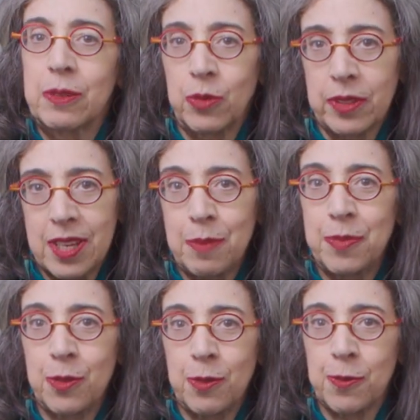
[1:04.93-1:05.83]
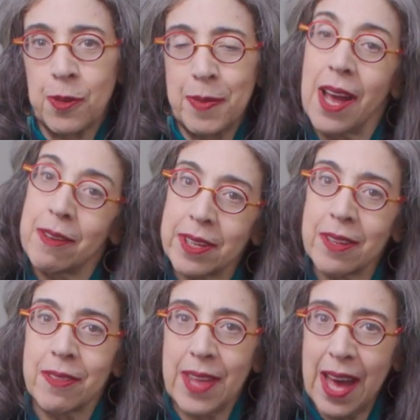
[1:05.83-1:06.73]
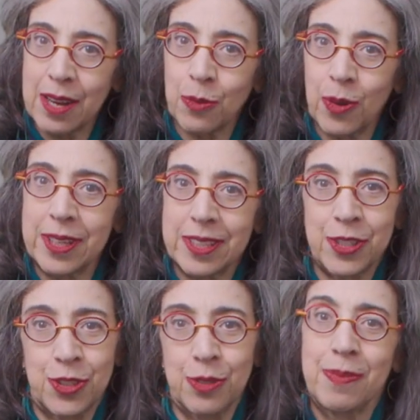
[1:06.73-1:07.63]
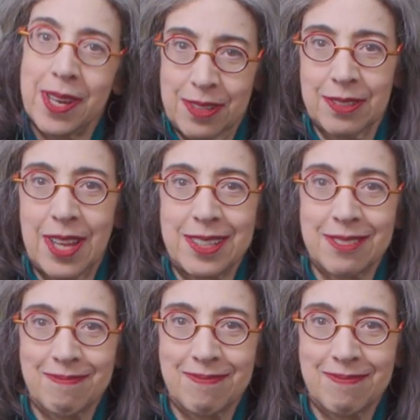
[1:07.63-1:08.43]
it will keep you from having that one issue make you late.